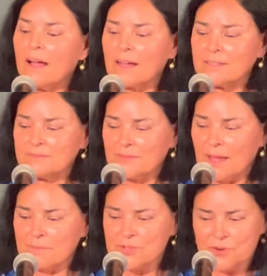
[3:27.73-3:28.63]
ah,
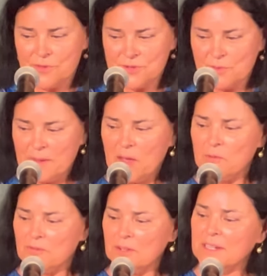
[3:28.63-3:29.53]
I'm sure those will be
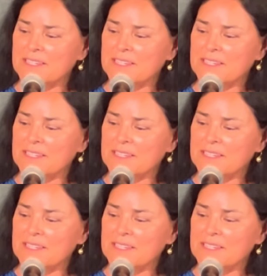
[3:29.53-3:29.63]
helpful,